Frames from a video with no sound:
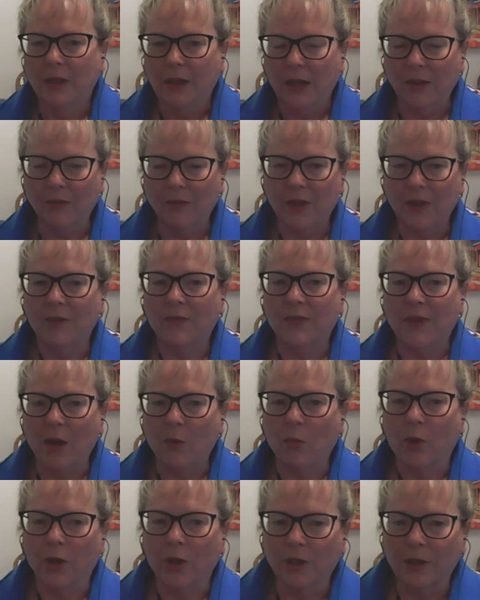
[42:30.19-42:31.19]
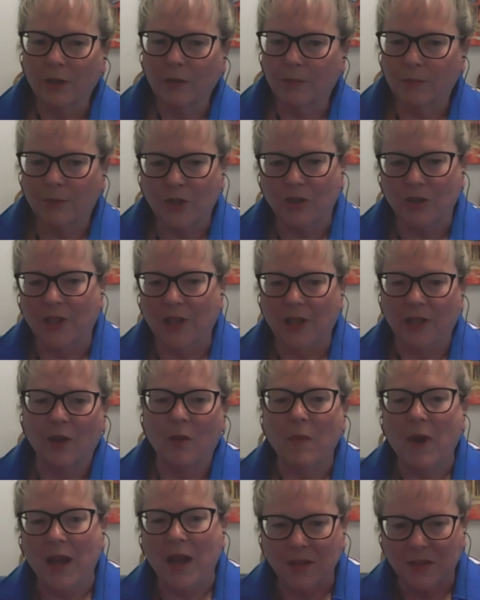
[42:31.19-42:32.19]
Even if they were treating
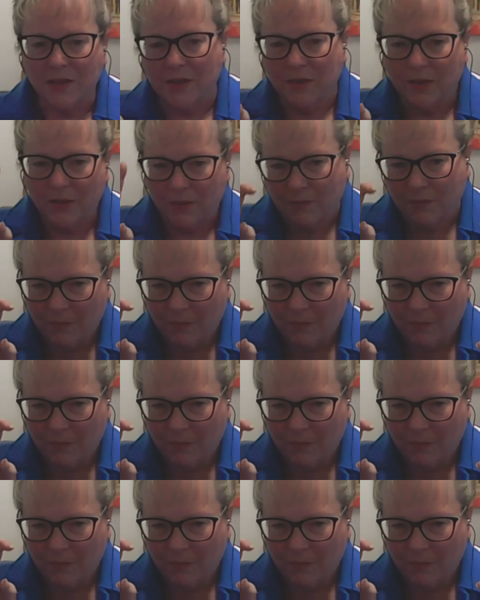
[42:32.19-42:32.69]
them as